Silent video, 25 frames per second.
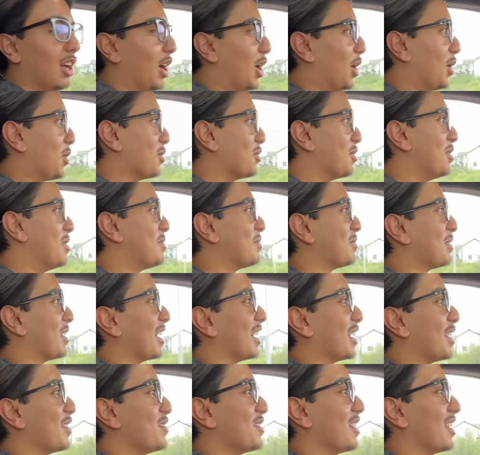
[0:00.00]
I'm gonna
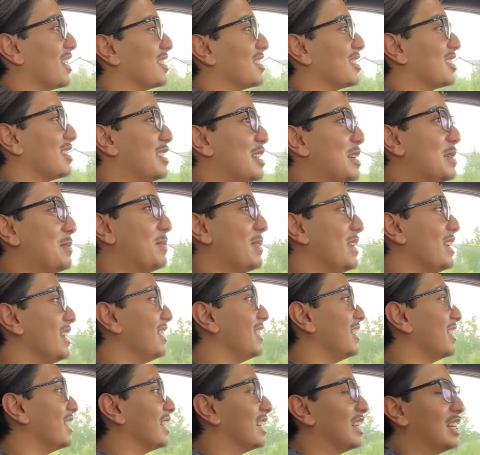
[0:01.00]
give you guys a sneak peek
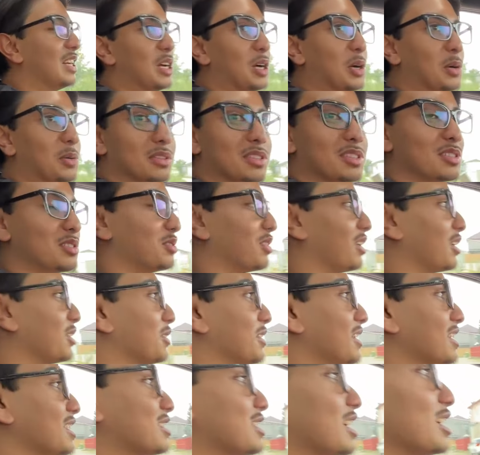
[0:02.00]
what the Durango
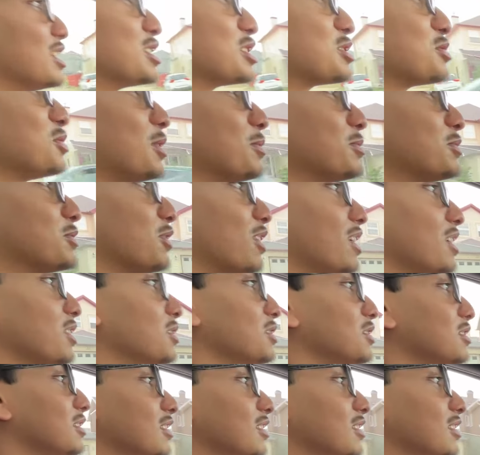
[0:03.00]
has. And just swap Durango.